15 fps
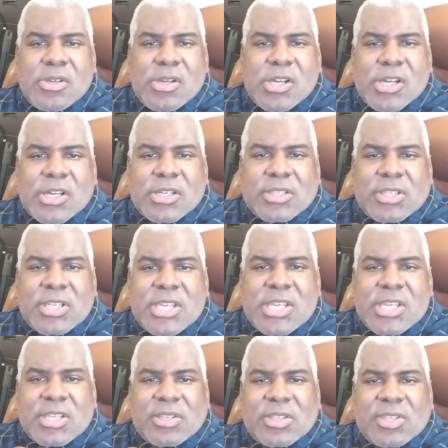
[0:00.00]
uh,
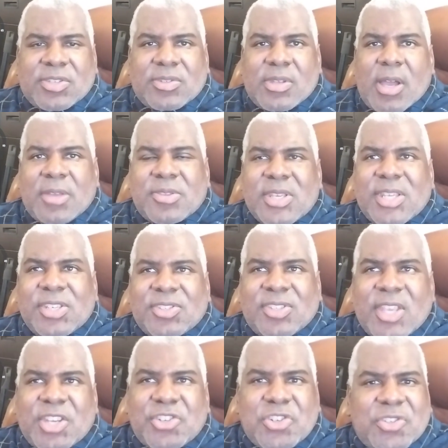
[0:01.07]
the, the, I think it's
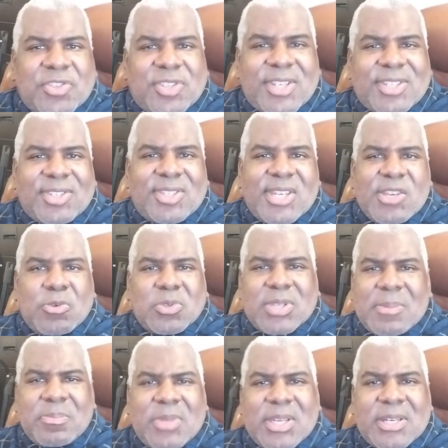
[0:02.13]
section 60 or
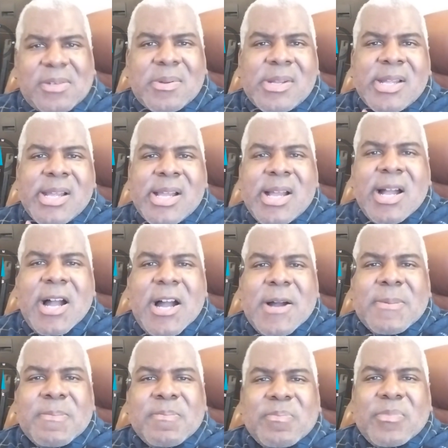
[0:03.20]
something,
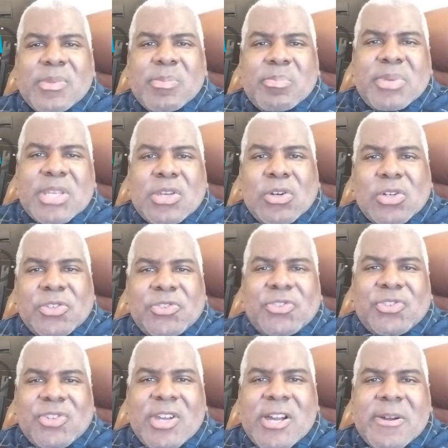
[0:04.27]
um,
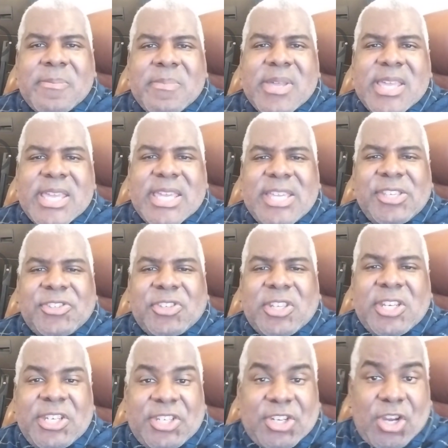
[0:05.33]
because um, it is a
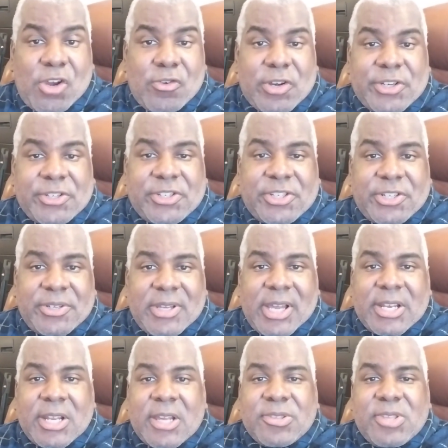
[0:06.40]
deterrent
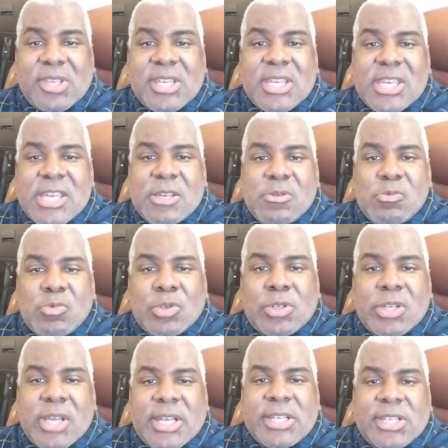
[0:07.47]
and I think it
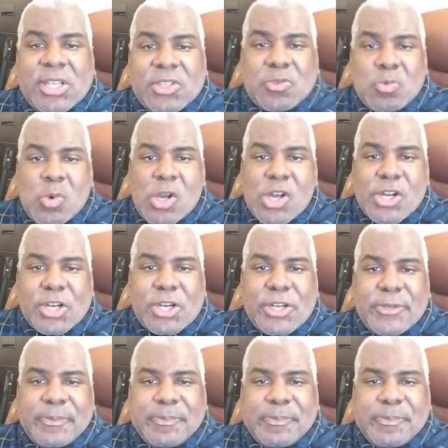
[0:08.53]
would and does work.